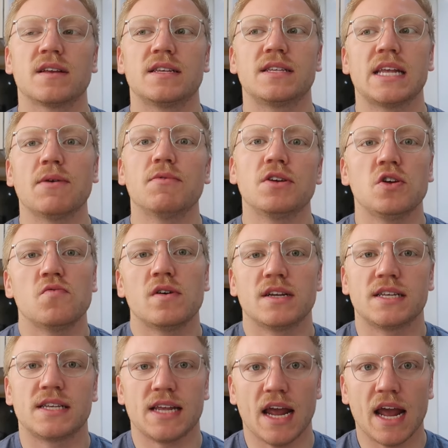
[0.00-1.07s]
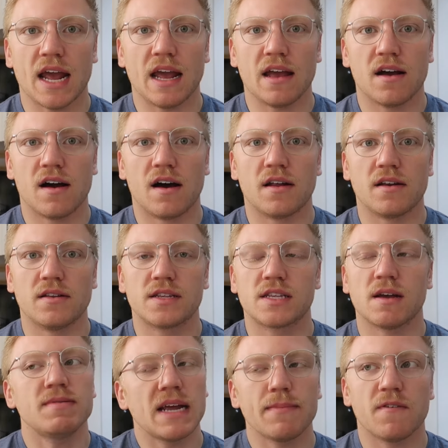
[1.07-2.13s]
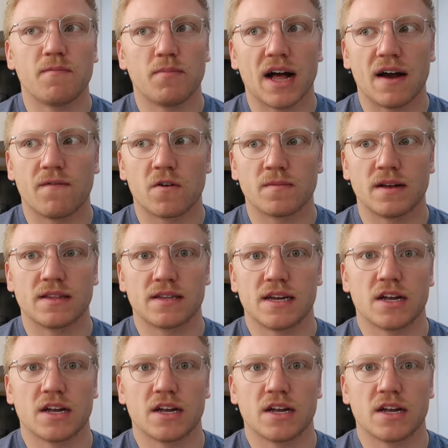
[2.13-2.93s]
say what you want to say on some type of platform that's